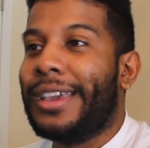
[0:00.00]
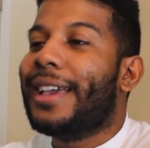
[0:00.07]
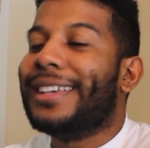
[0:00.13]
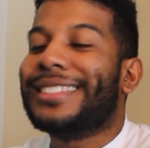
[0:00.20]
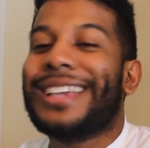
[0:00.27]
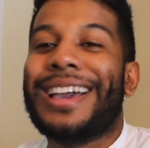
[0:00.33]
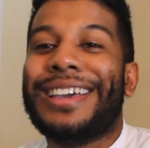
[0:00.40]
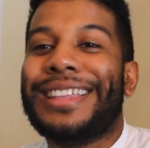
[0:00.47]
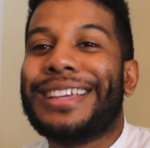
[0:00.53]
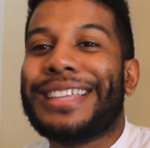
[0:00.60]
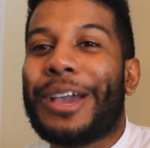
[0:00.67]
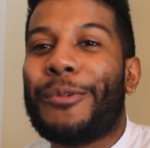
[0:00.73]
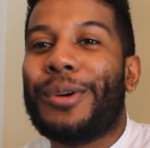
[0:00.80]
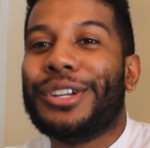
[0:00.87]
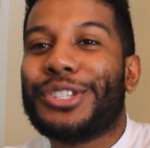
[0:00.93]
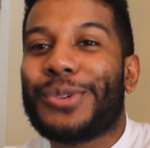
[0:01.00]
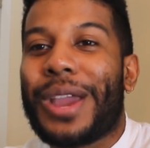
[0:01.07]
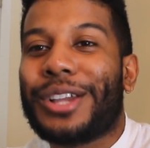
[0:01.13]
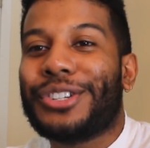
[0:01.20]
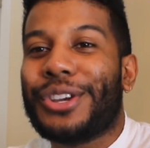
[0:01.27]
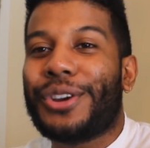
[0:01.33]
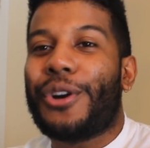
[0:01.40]
It's kind of like that one
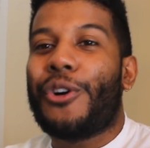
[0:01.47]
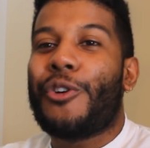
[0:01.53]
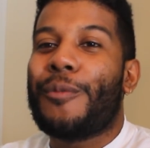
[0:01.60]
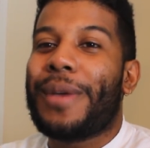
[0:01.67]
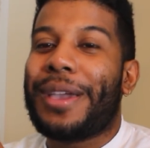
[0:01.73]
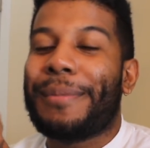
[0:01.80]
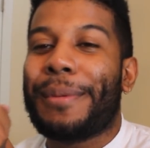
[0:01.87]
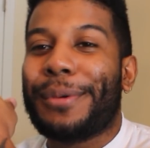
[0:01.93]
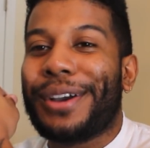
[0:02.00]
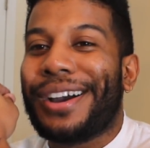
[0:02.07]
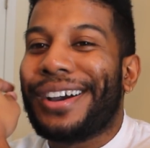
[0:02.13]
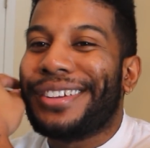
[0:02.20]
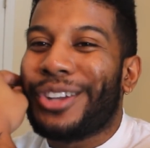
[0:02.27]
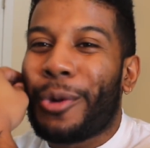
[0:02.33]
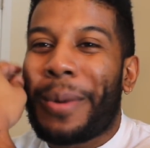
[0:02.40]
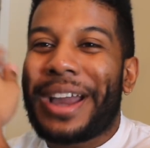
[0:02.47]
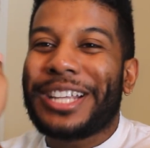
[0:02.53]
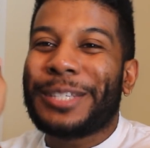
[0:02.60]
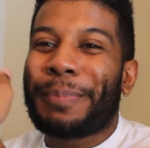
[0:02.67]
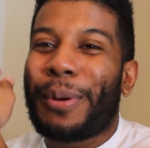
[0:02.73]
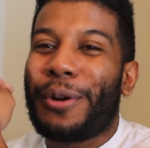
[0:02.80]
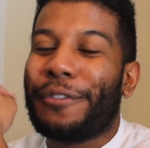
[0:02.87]
track J. Cole made. Remember,
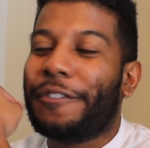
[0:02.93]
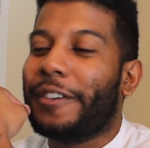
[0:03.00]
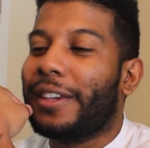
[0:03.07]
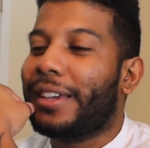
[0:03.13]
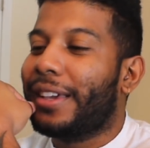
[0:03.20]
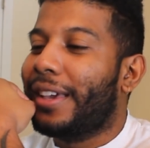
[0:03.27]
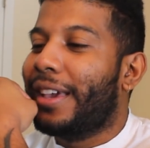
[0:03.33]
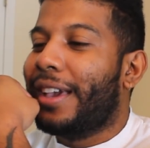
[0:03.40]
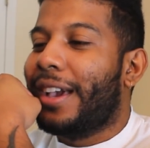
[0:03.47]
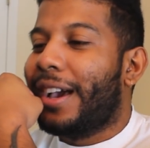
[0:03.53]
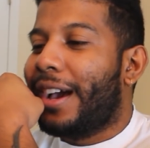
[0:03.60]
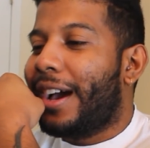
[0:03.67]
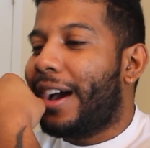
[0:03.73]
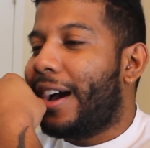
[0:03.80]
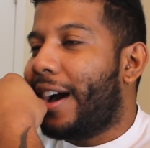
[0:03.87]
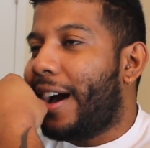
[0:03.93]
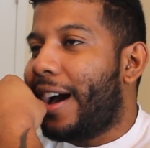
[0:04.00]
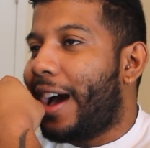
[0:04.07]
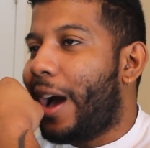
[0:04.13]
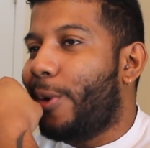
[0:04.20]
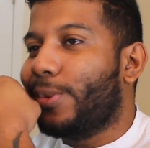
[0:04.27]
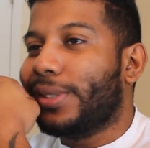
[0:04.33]
Nobody's Perfect?
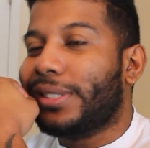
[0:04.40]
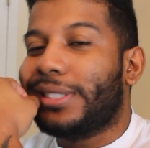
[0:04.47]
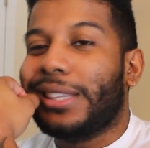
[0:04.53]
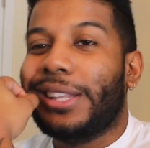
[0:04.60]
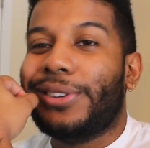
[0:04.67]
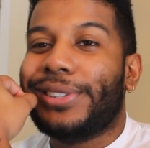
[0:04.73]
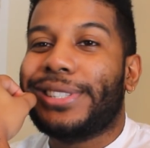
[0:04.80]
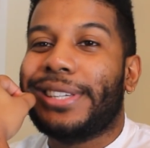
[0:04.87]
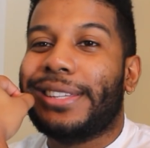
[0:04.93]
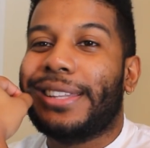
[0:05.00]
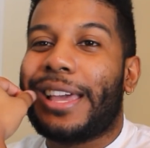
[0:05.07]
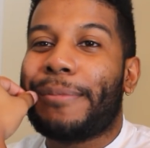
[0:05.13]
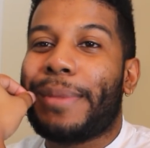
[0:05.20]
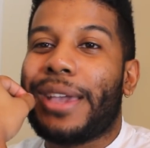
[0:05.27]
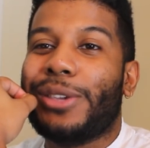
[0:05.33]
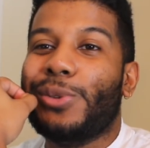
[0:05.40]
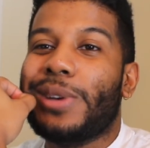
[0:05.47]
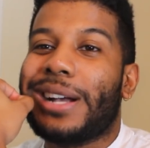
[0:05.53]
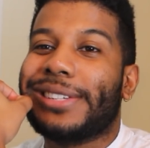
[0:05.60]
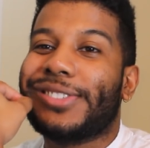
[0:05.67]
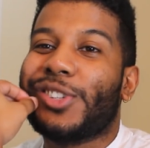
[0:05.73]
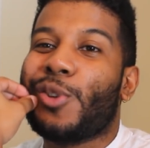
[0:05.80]
I was just literally sitting like, man, you
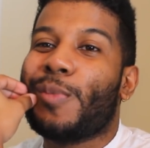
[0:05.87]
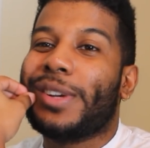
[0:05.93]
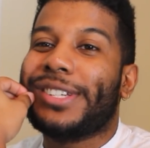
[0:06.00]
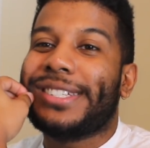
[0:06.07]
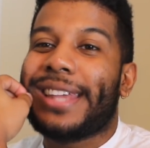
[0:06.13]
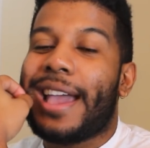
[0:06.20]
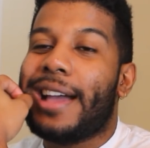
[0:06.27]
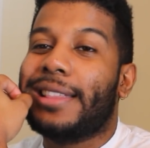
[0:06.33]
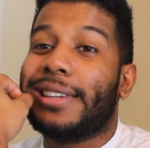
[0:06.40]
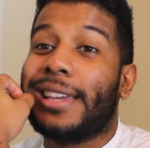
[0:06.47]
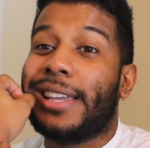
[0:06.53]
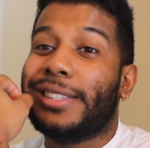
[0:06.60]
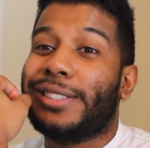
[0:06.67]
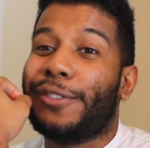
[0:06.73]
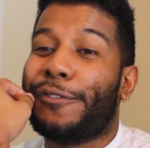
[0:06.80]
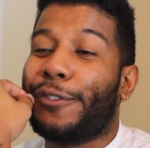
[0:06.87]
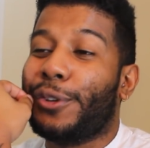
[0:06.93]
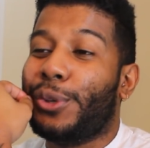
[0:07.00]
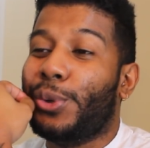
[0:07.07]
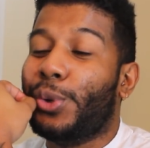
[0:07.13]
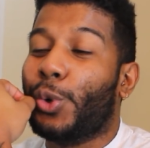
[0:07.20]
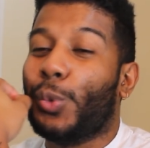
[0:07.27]
got so much talent. And for
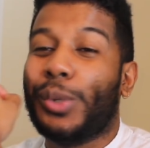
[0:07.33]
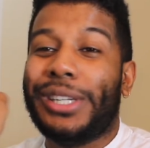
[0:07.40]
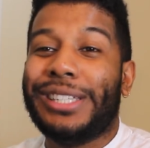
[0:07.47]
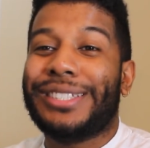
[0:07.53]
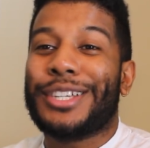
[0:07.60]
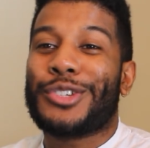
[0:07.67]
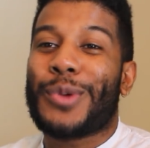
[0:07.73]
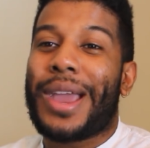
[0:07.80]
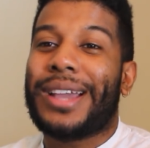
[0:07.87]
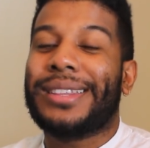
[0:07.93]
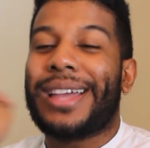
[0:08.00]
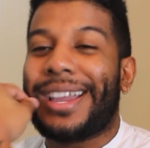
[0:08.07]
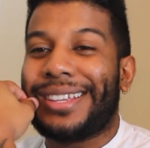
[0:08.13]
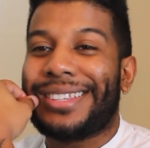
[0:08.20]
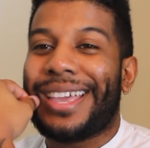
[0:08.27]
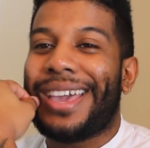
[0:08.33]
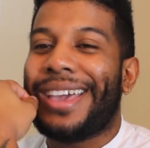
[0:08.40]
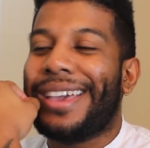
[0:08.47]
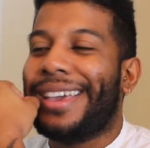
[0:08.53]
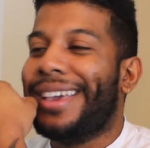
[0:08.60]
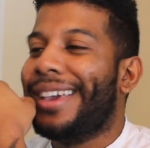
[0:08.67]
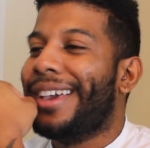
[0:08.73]
you to release a track like
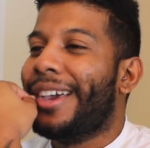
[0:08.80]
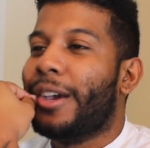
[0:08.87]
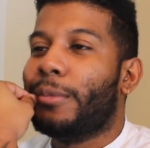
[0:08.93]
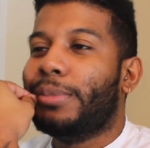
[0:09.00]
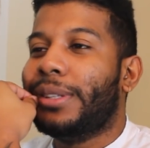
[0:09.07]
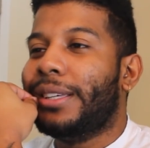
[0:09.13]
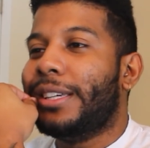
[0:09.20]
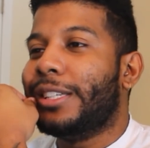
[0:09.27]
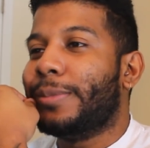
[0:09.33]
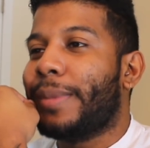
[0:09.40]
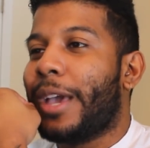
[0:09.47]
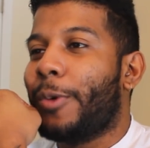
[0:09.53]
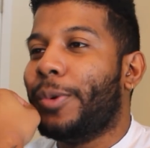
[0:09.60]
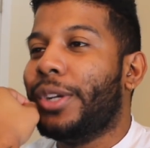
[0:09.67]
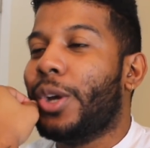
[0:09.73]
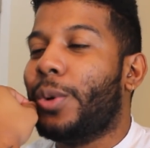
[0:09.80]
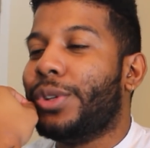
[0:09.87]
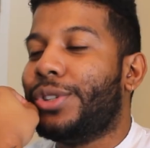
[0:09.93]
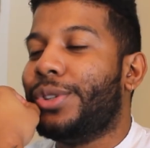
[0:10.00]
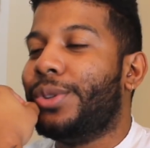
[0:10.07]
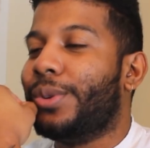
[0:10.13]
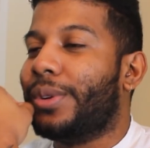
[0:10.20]
that, please, man, we know
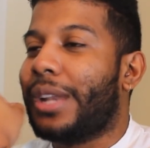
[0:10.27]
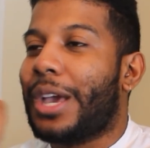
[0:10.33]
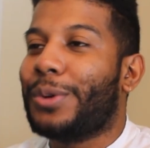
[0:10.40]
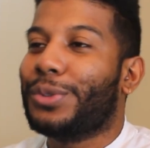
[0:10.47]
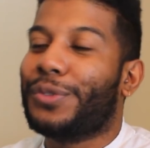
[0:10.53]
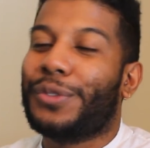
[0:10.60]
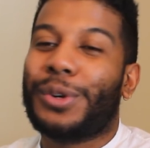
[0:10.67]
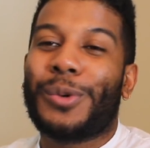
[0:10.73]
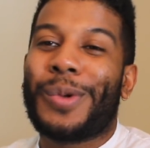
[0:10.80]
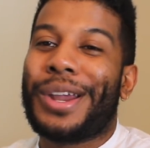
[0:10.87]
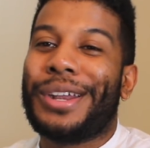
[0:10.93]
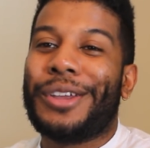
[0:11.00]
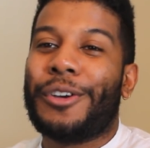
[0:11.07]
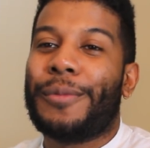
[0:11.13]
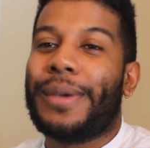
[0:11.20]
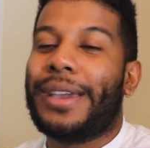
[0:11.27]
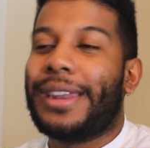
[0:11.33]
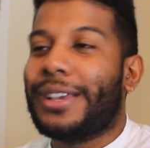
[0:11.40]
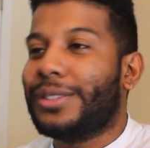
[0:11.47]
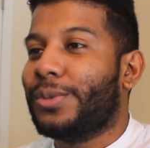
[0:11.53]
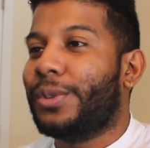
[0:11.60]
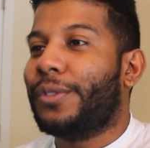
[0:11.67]
what you're doing. That was for the radio, man.
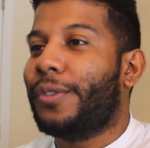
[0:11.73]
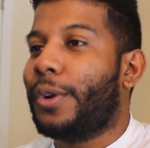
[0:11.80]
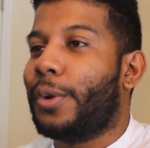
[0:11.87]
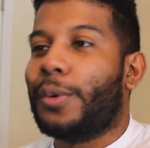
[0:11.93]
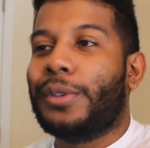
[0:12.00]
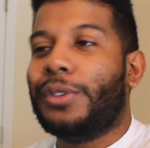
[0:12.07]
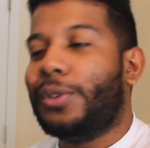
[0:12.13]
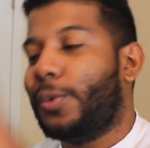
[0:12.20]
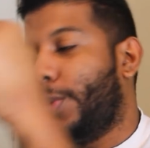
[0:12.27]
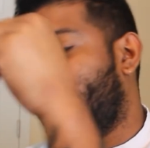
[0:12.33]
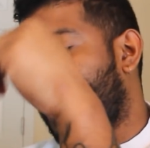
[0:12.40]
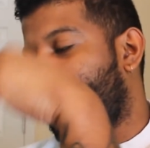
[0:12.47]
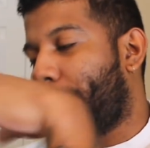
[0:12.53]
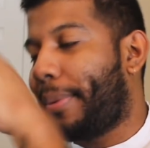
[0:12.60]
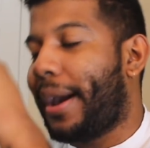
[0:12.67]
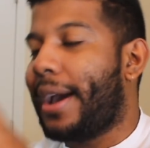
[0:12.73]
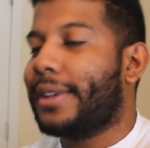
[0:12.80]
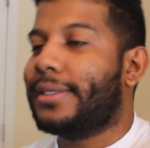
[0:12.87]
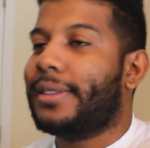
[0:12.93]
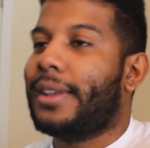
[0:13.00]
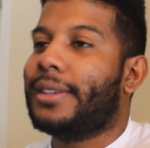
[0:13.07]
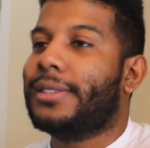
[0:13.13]
That's for the radio. You know, we give a
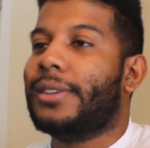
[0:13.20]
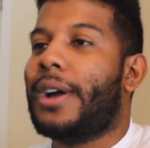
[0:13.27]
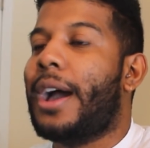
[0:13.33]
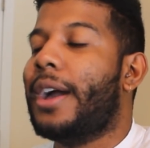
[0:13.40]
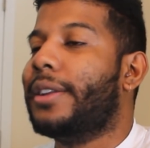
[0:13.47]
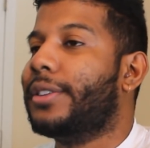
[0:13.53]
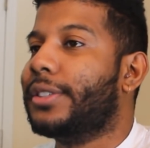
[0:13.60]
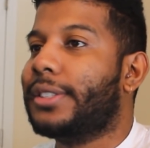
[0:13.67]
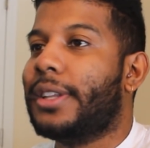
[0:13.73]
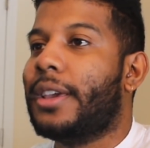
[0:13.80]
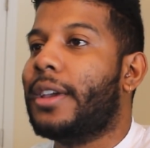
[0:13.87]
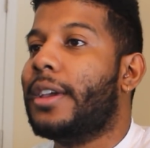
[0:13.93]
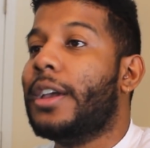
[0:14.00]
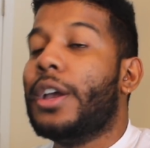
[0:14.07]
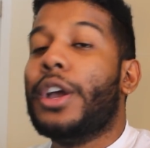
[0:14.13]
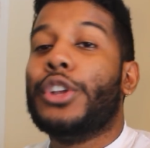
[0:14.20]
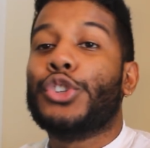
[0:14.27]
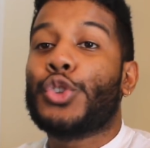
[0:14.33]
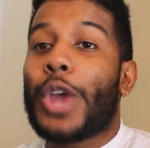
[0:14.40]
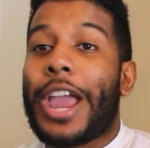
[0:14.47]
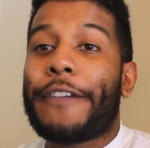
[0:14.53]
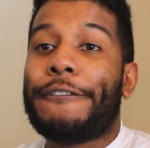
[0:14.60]
pass to that, so I understand.
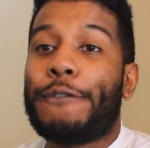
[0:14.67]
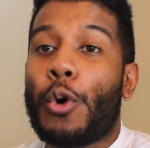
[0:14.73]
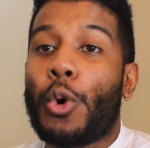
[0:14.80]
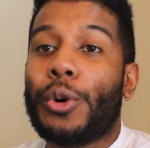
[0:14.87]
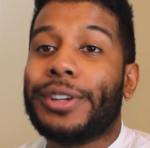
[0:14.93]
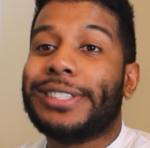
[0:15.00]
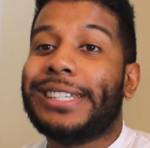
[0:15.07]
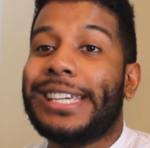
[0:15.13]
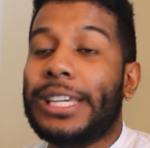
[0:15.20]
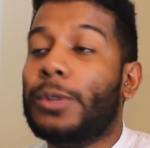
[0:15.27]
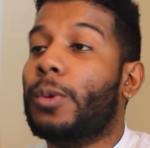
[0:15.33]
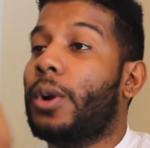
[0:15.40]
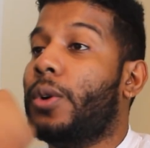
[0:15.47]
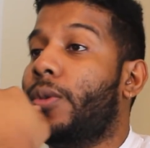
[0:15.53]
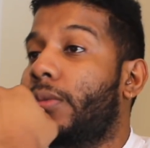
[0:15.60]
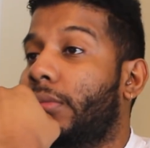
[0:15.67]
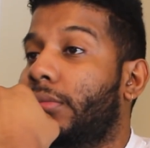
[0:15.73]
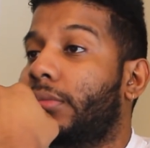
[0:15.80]
Track 4 is Hero.